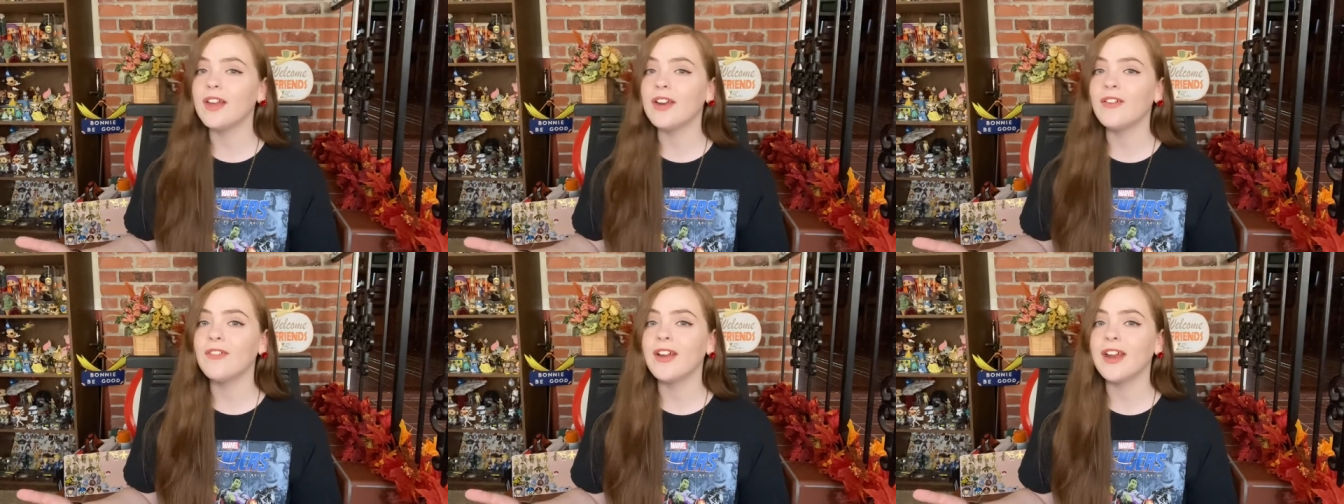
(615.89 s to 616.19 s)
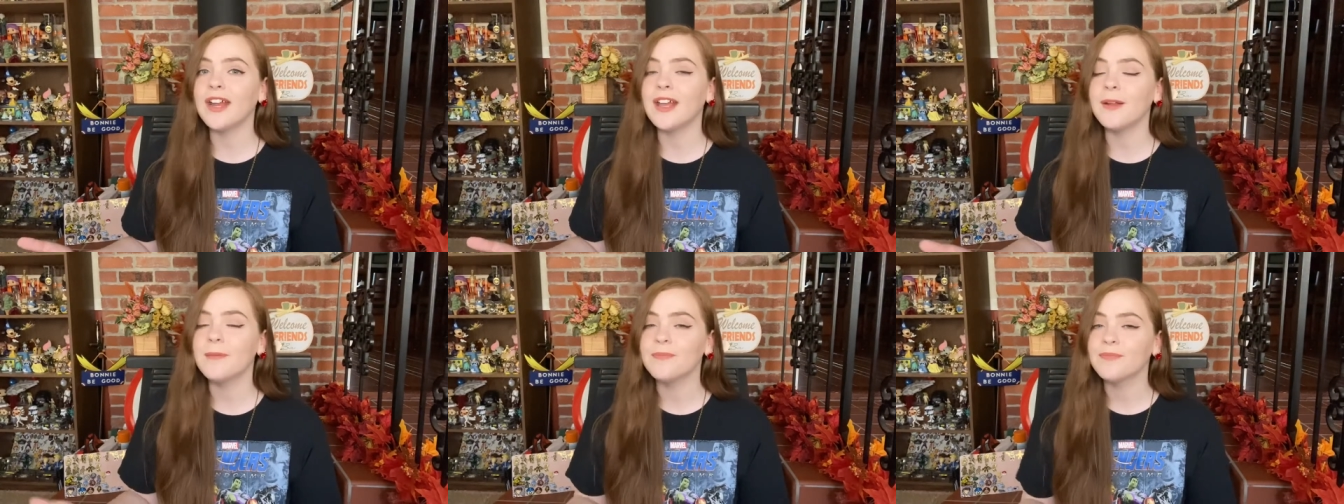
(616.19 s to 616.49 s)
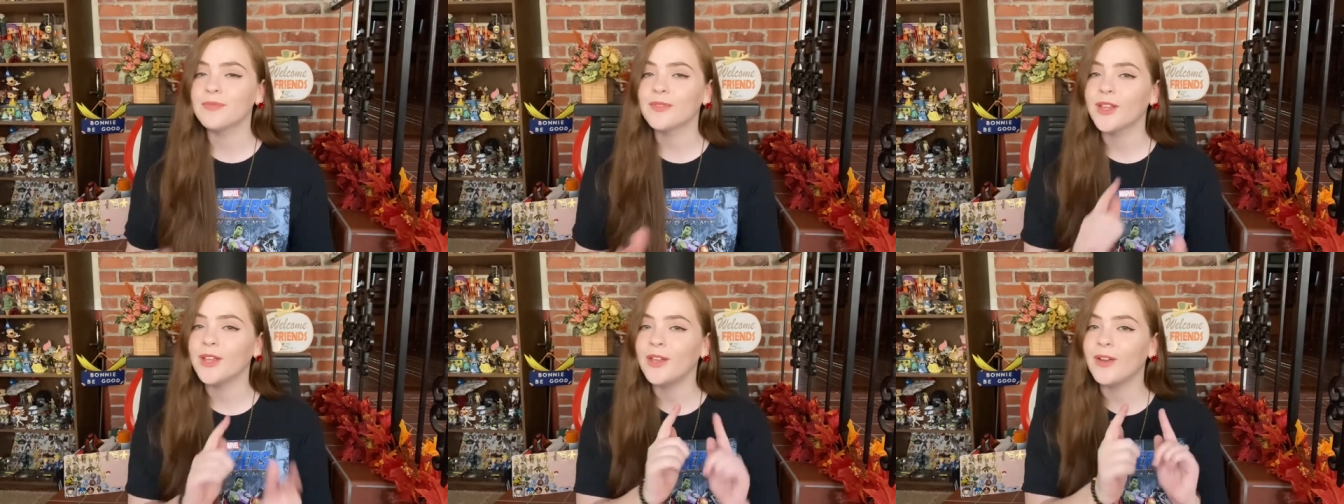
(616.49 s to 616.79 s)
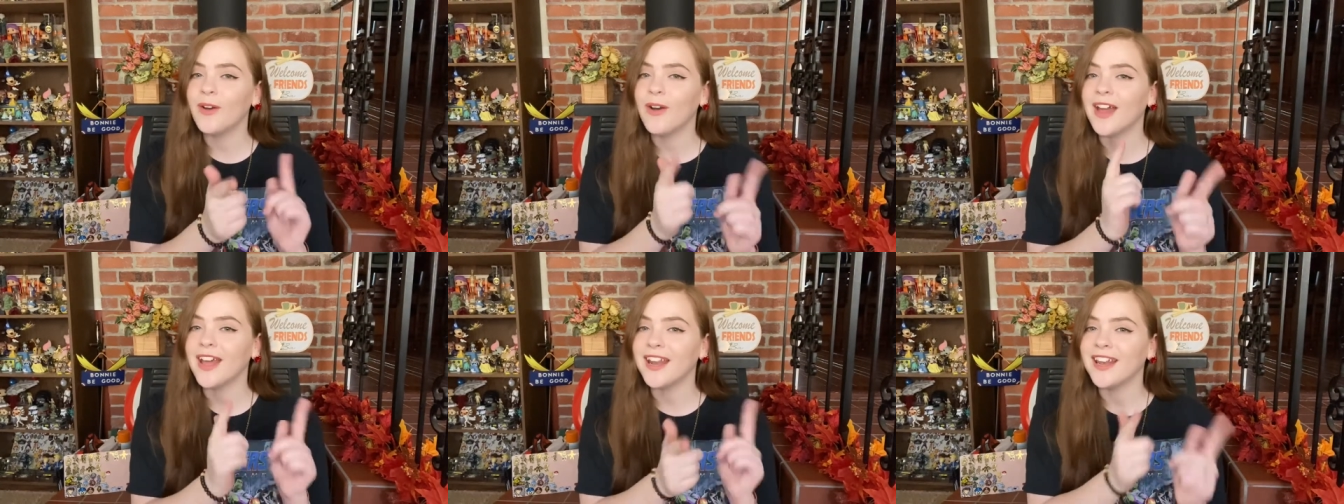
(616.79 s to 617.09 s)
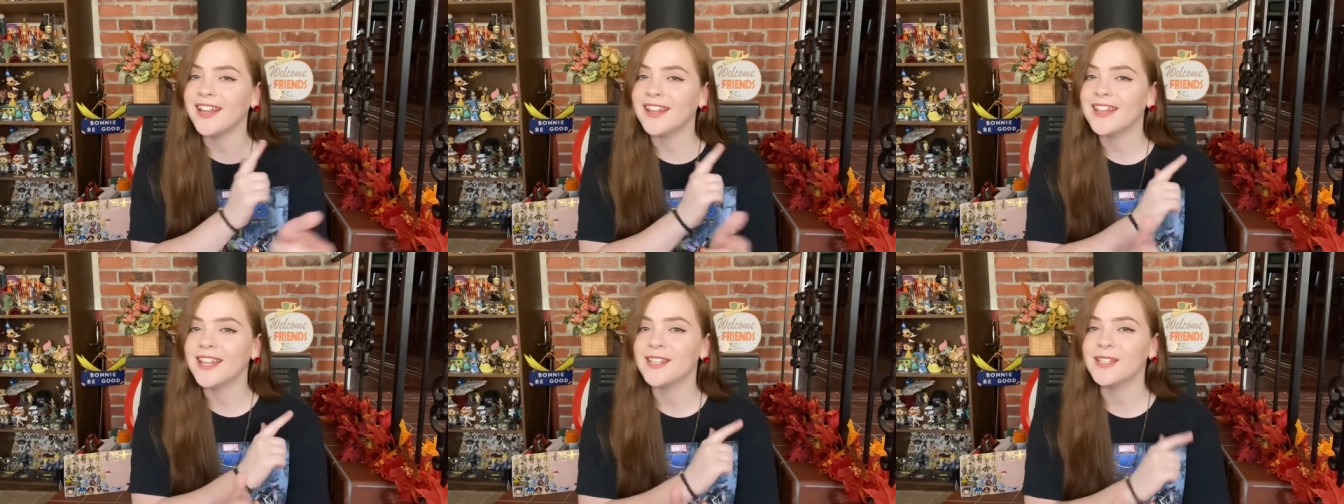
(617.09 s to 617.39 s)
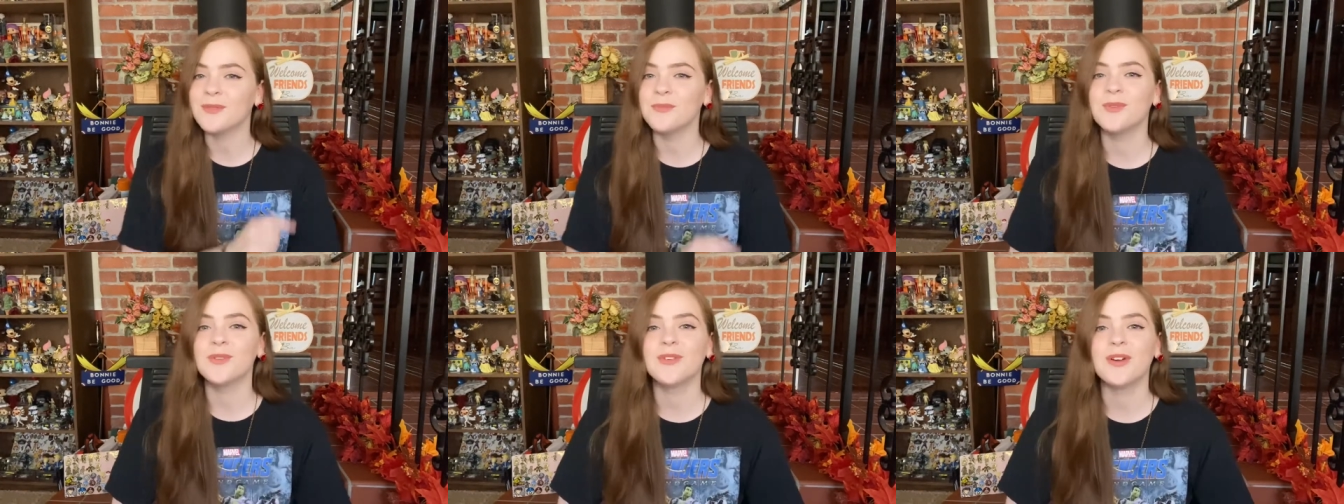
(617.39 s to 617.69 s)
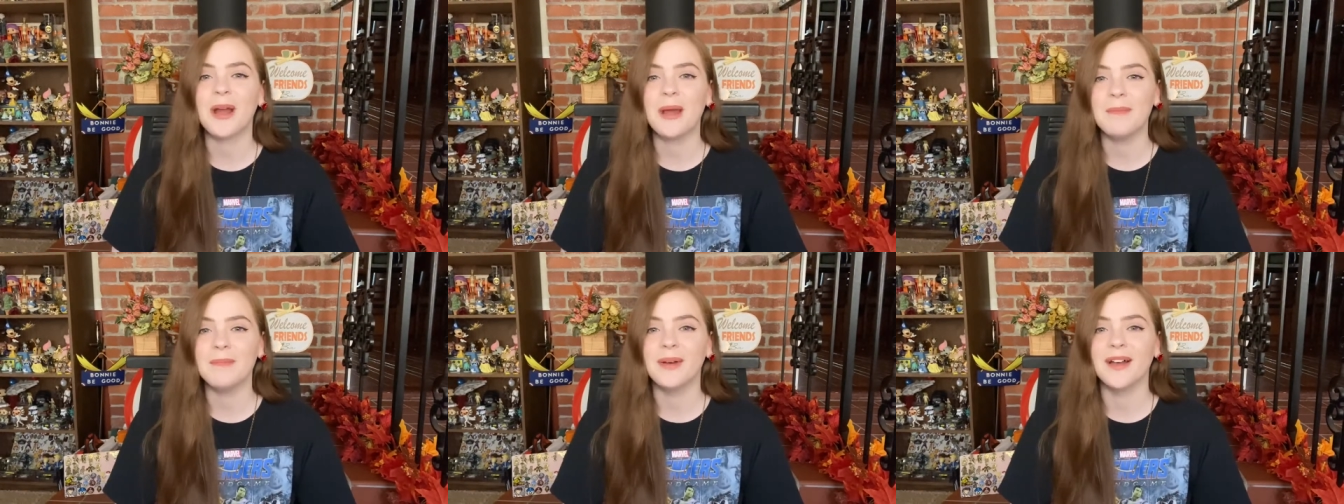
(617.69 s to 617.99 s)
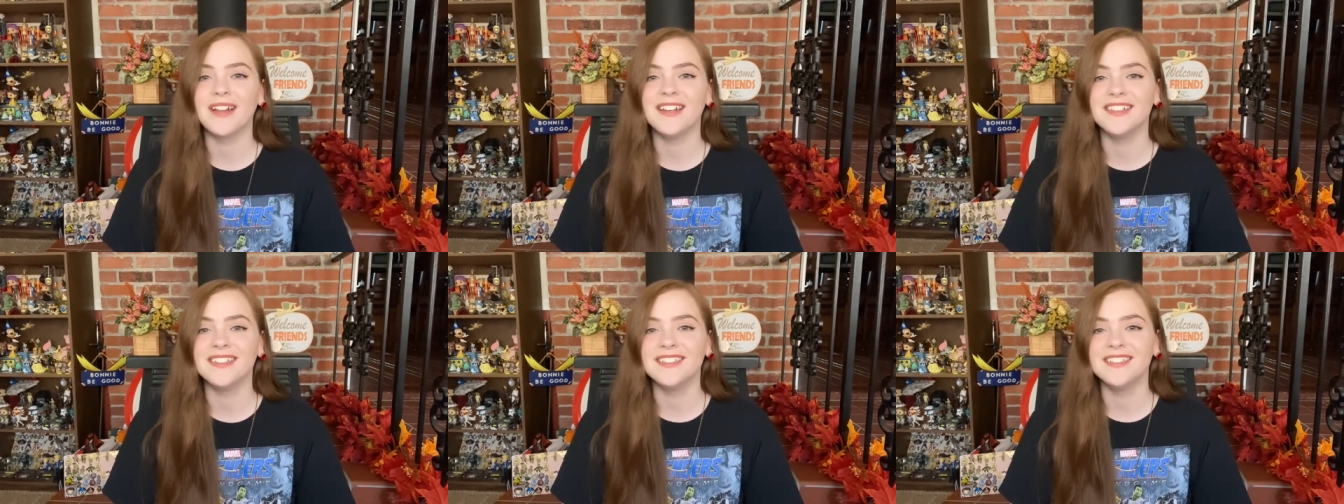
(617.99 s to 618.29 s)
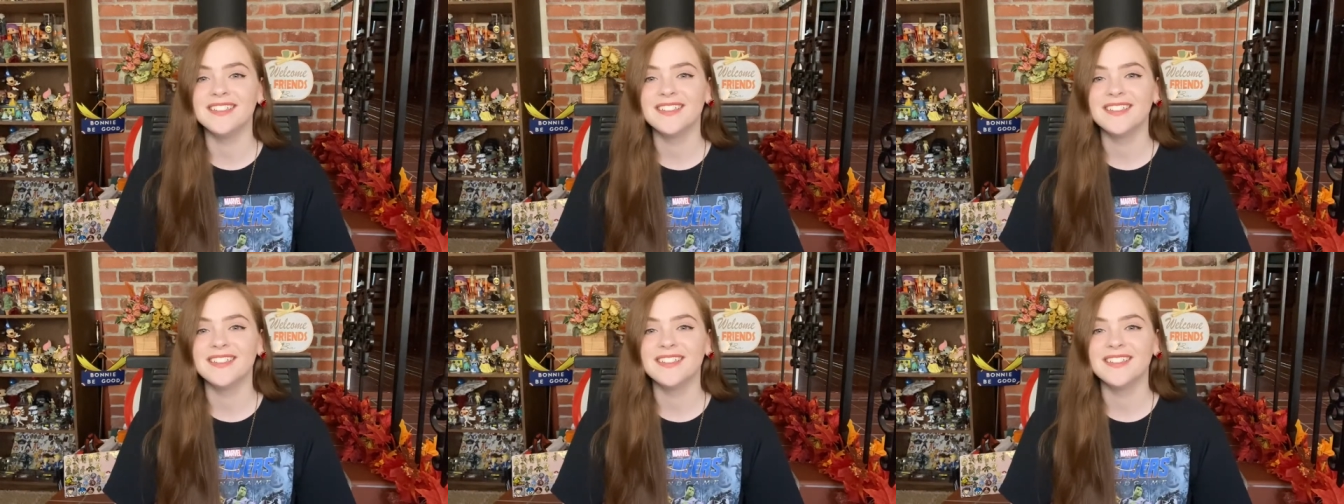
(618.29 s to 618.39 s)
already, go ahead and hit that subscribe button.